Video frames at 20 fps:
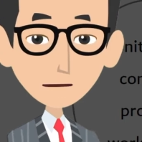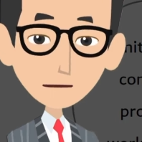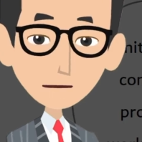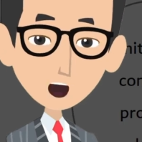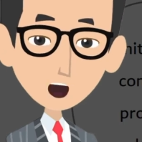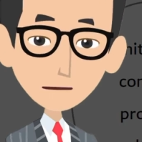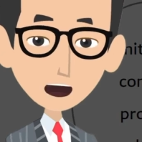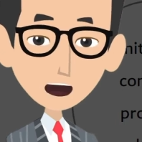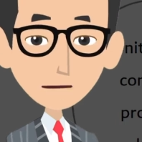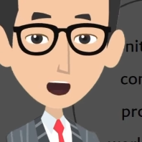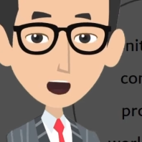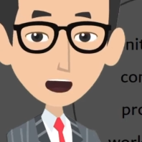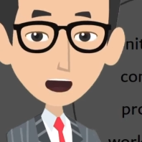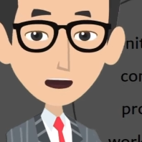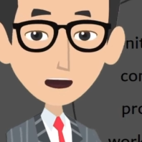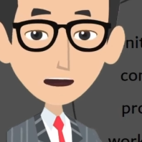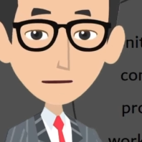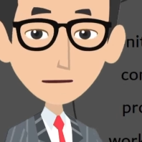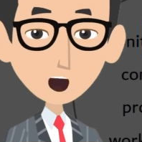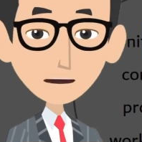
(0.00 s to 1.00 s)
The second one
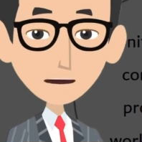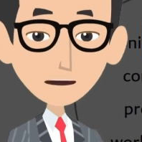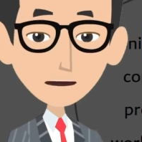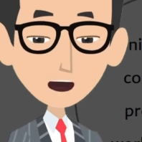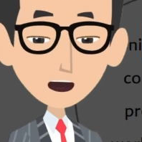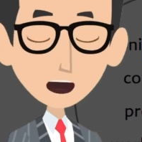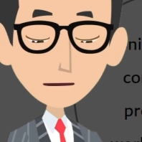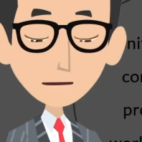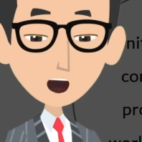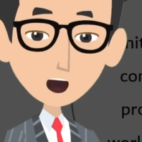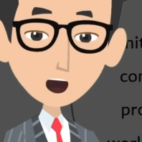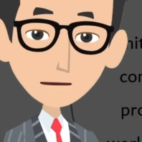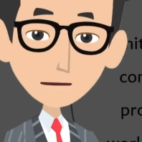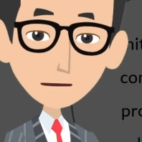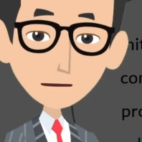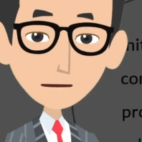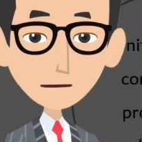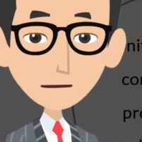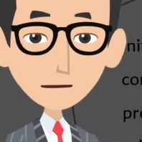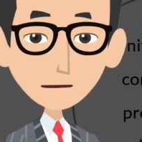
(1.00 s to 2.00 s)
is project
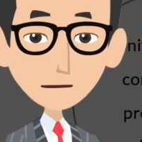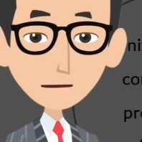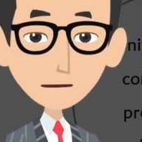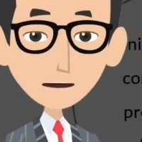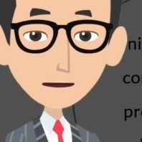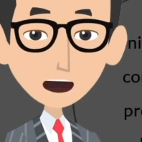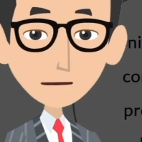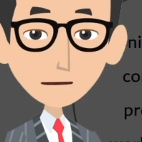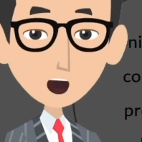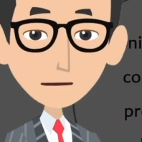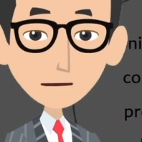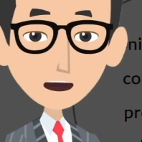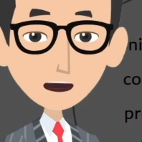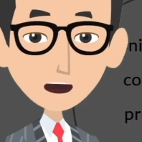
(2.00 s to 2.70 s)
documents. Let's look at